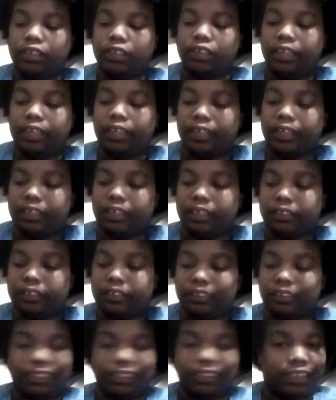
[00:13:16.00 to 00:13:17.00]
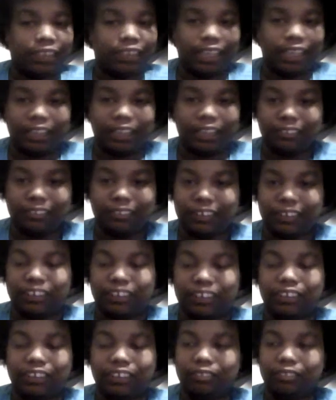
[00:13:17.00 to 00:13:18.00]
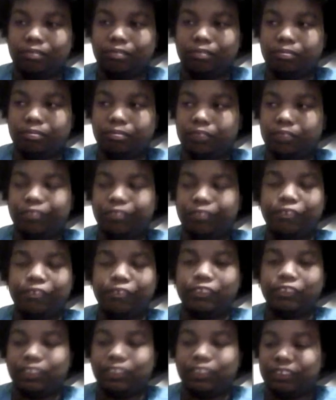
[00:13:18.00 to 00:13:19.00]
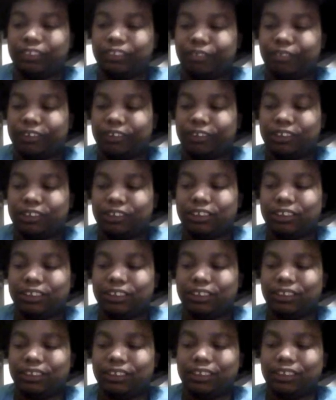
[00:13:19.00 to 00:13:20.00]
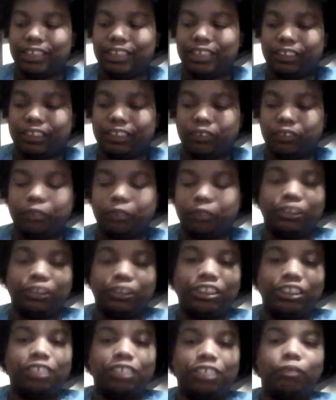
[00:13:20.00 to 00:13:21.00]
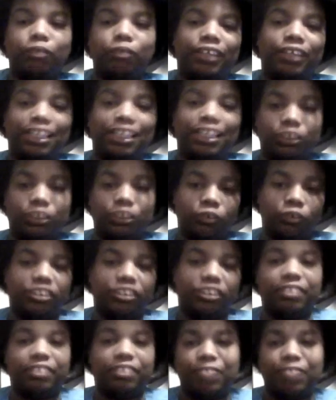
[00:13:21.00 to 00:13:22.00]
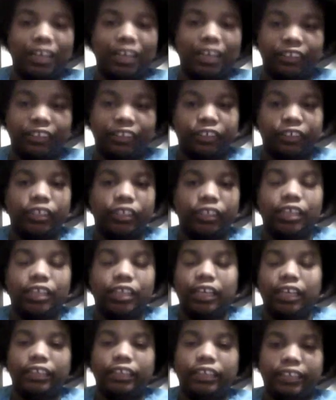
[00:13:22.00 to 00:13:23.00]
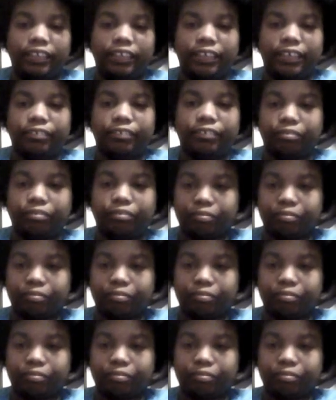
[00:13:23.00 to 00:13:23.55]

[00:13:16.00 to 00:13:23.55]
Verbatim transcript: And like she had that conversation, she she feels she, she felt she doesn't need that sword because she didn't want that sword to define her. And yet,